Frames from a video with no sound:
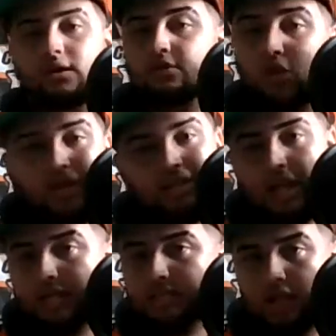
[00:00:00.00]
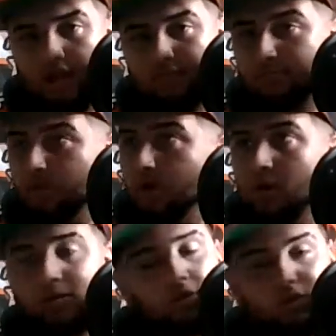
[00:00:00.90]
30 seconds left.
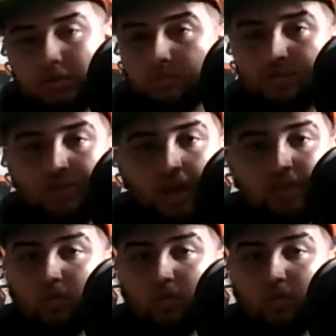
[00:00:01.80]
Burrow throws it up to Chase.